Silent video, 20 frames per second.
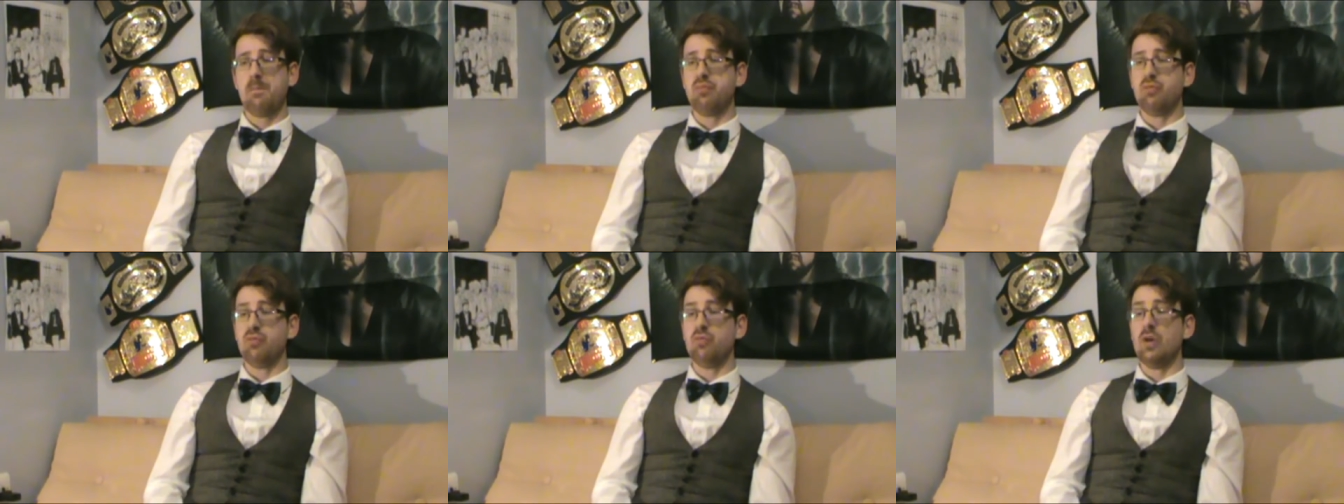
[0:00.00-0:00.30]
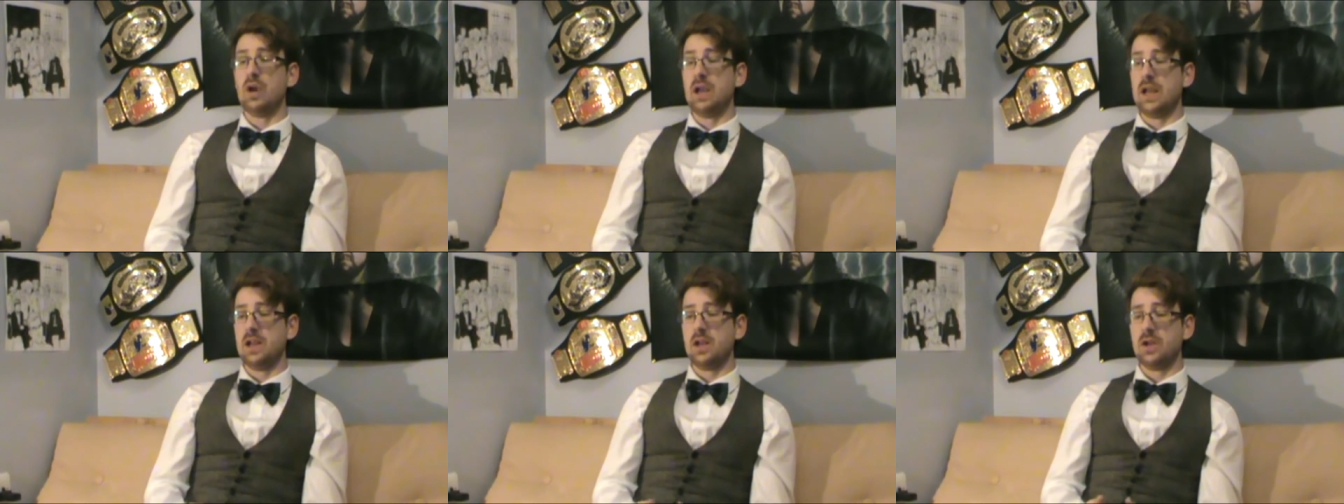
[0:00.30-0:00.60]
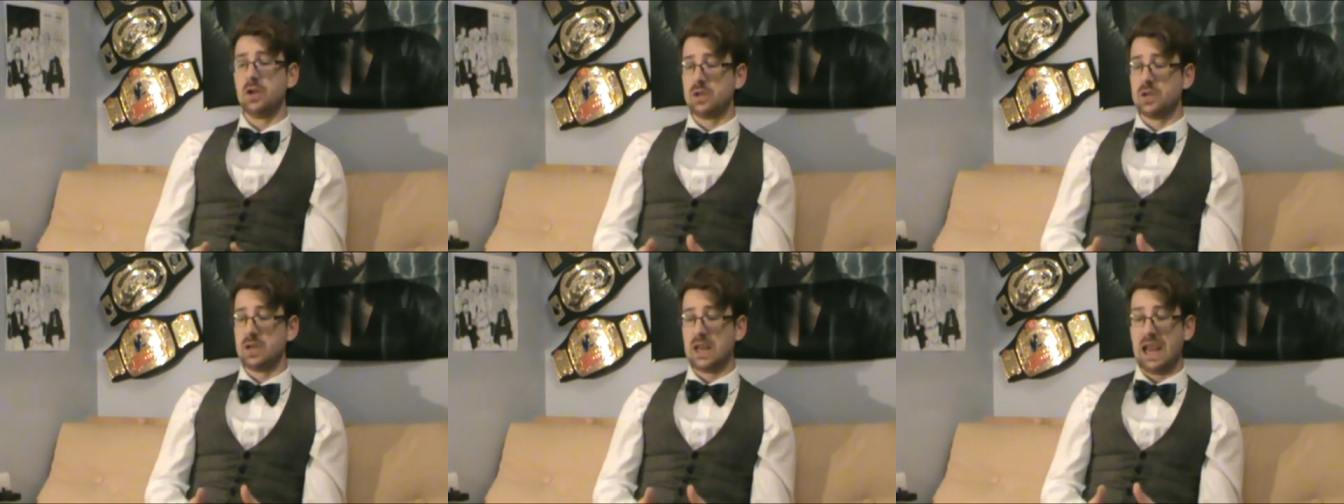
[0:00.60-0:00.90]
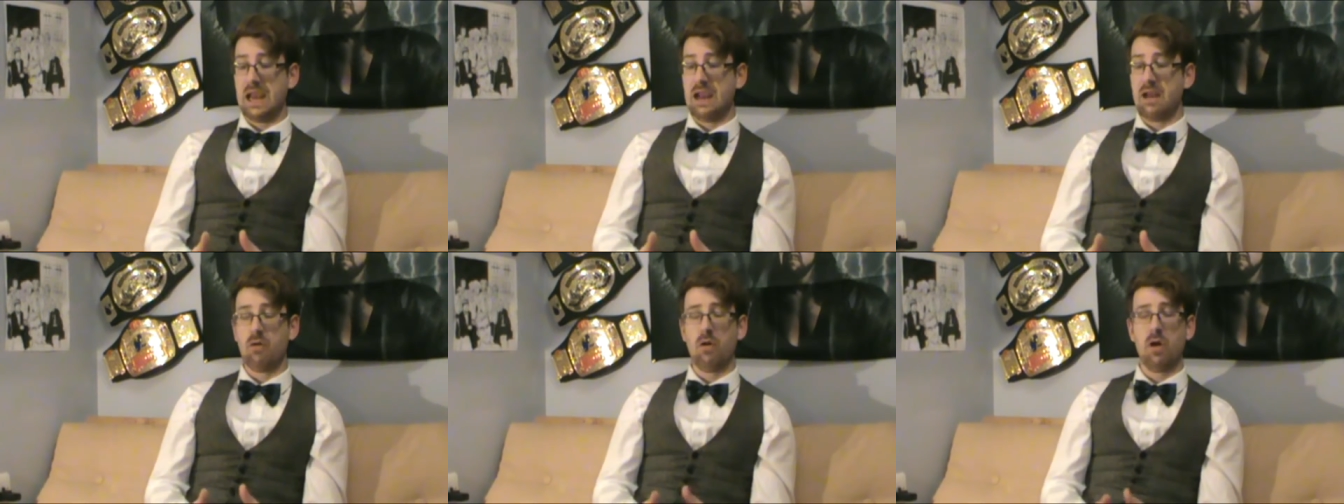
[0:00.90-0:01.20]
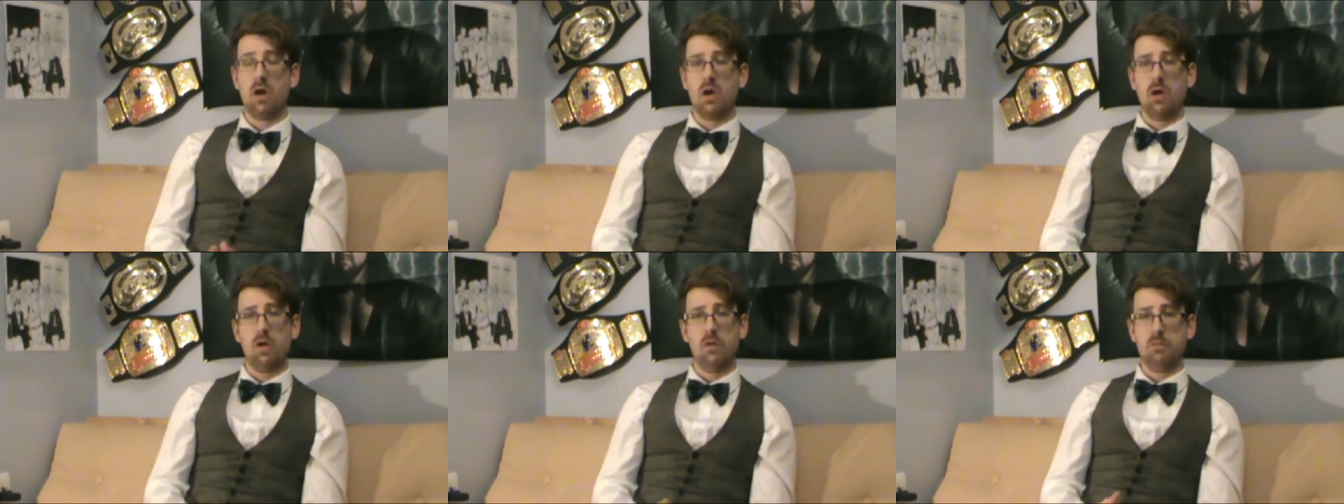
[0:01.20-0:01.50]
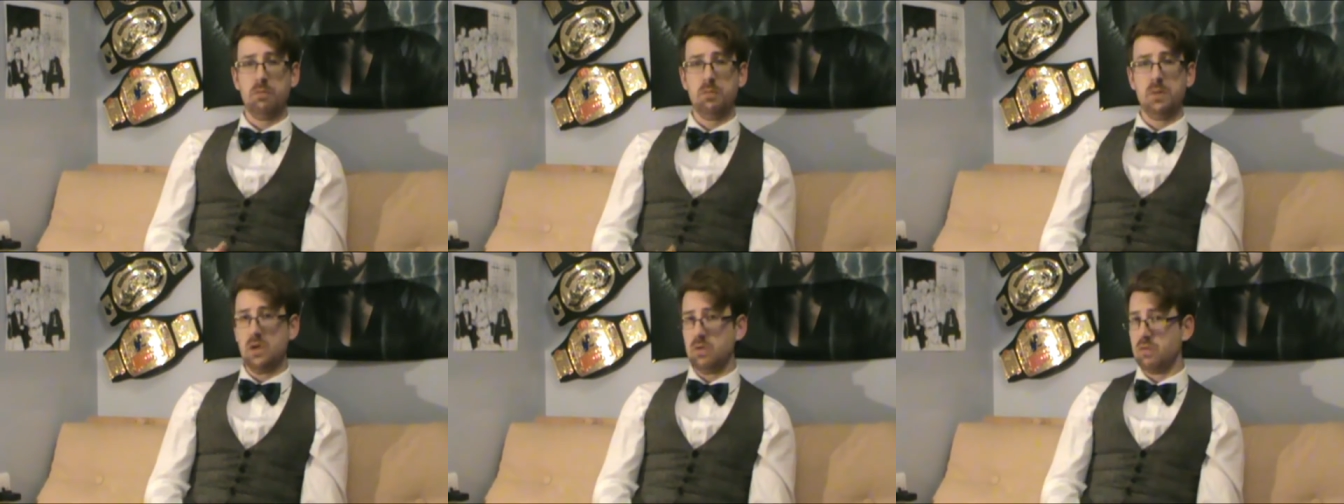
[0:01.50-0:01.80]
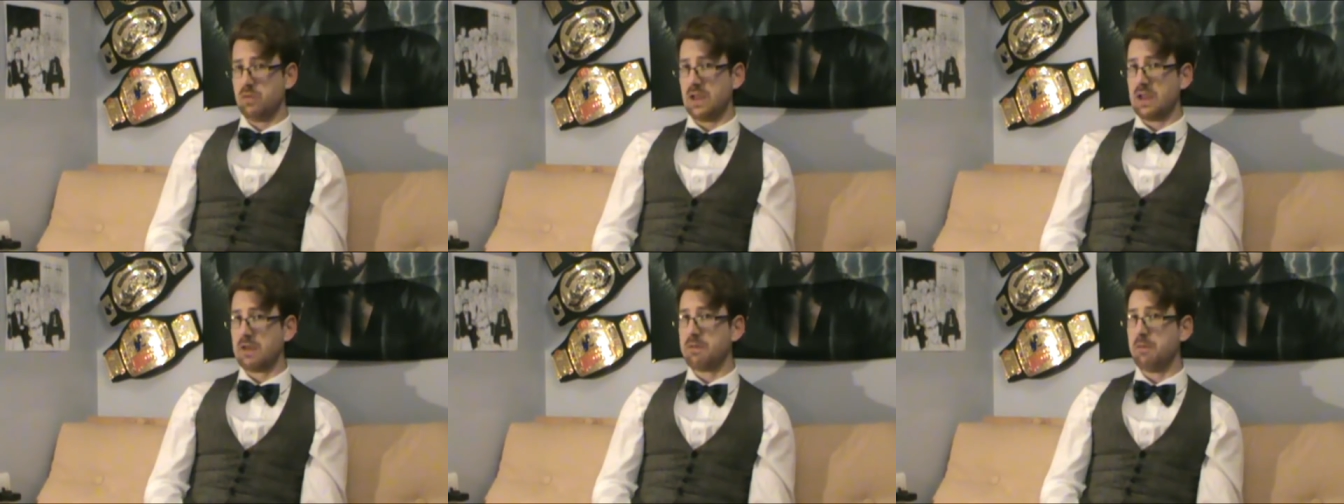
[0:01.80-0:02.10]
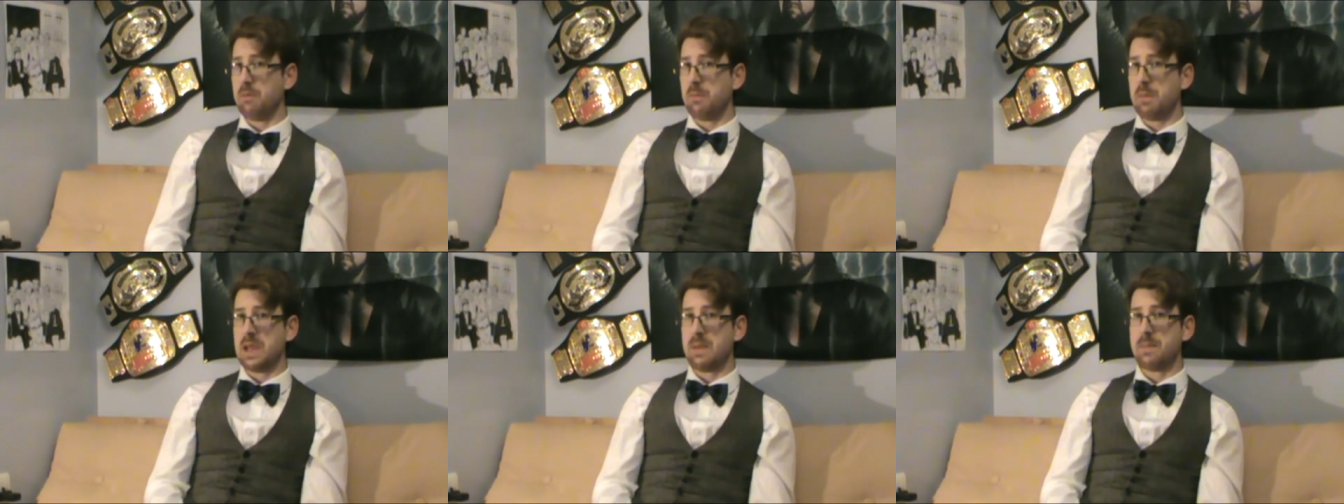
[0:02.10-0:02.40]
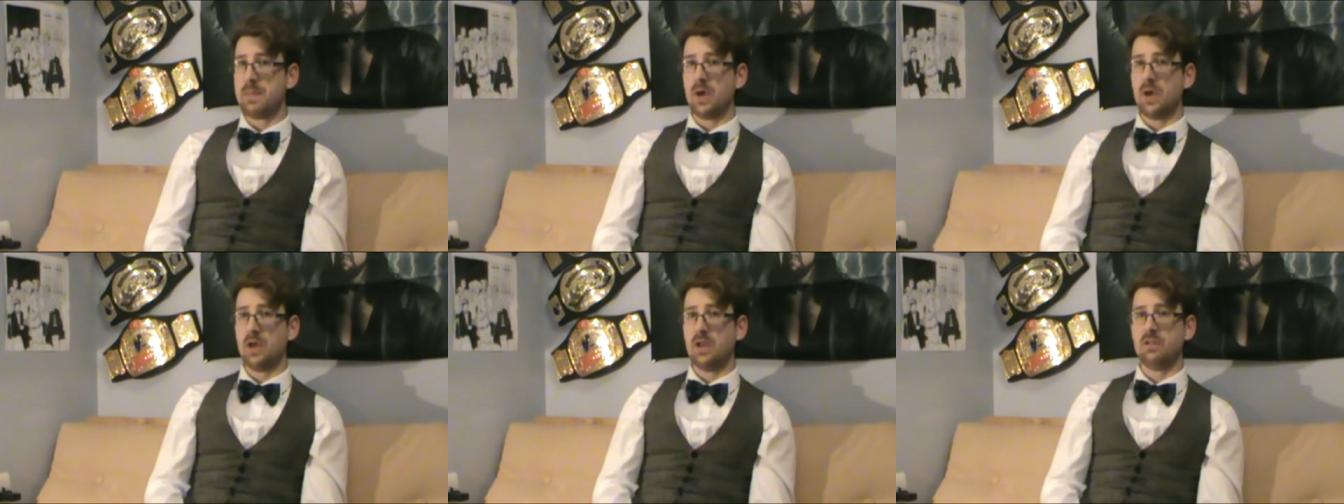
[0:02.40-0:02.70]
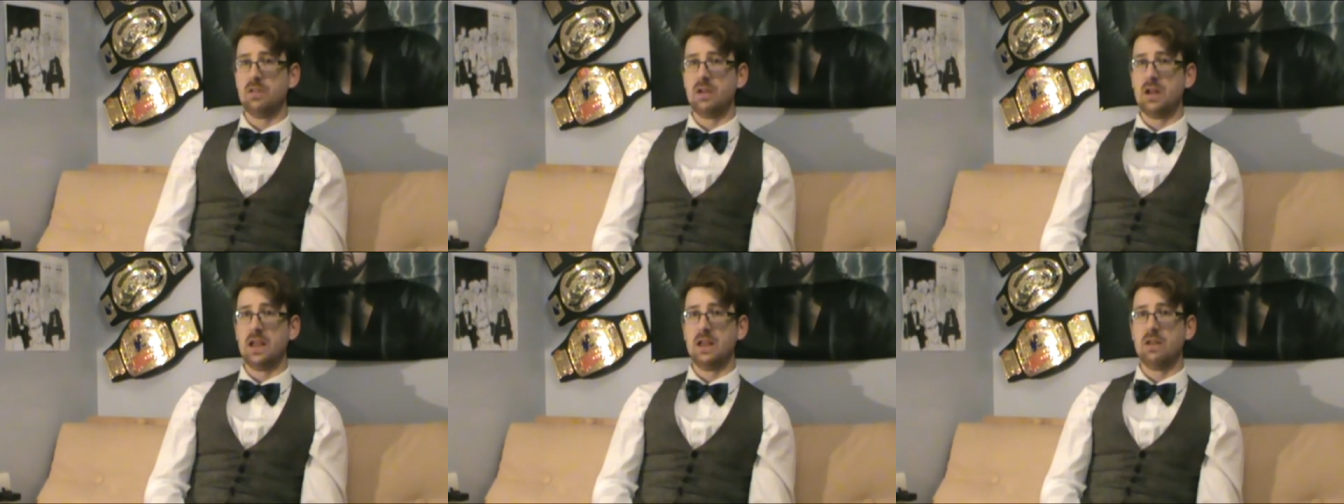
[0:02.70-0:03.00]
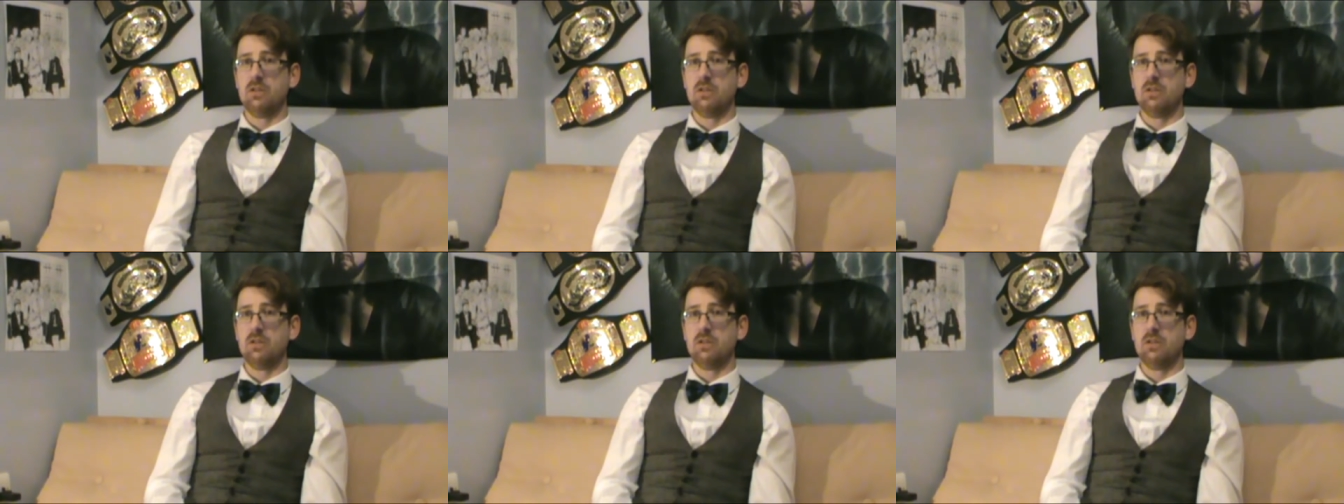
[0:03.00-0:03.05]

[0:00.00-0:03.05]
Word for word: brilliant era of music for me personally.